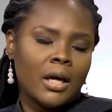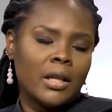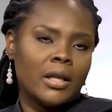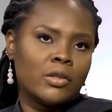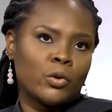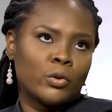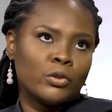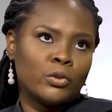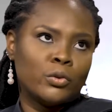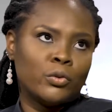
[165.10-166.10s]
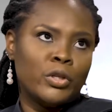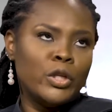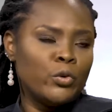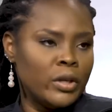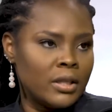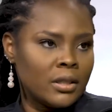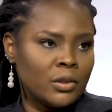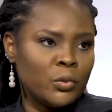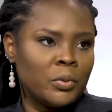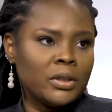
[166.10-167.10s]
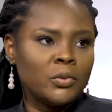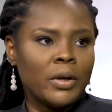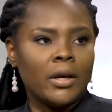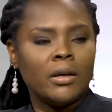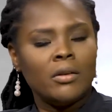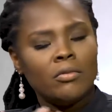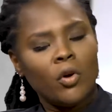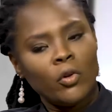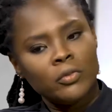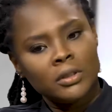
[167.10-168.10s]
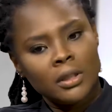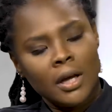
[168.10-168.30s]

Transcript: There's also neonatal lupus, where it involves